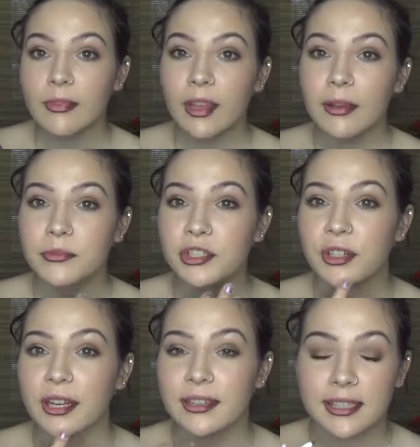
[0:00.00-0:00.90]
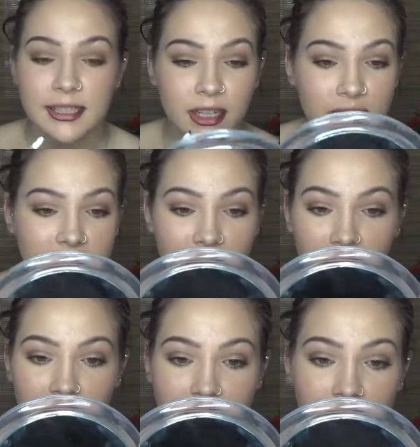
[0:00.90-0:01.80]
I'm just dragging this down the
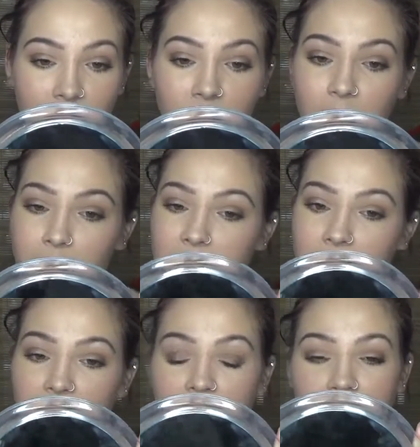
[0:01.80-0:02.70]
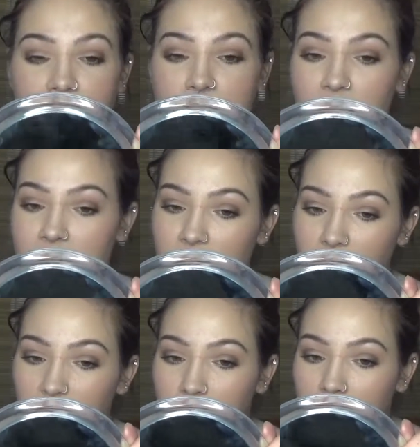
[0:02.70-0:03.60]
sides. I'm going to kind of leave the
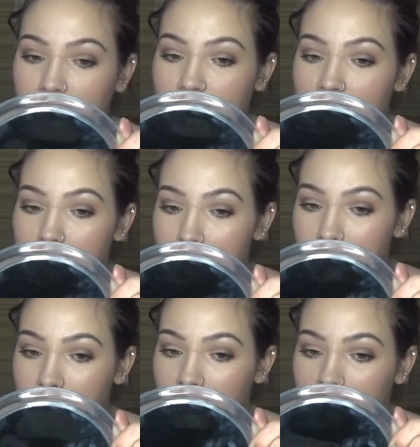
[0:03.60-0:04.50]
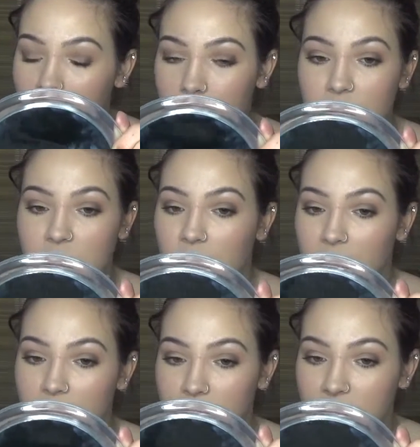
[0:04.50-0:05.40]
center blank, but I'm just
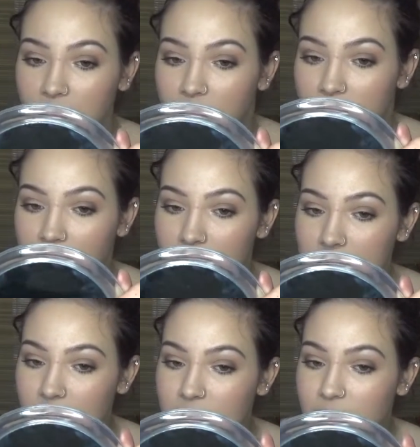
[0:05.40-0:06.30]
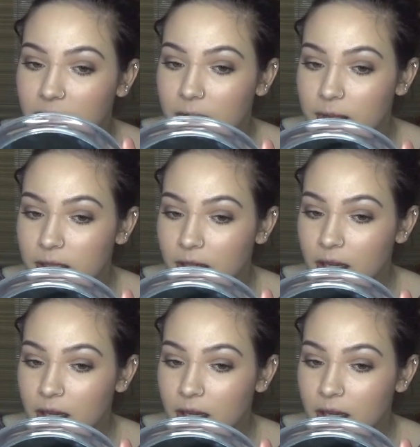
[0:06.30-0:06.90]
kind of taking it down the sides of my lips.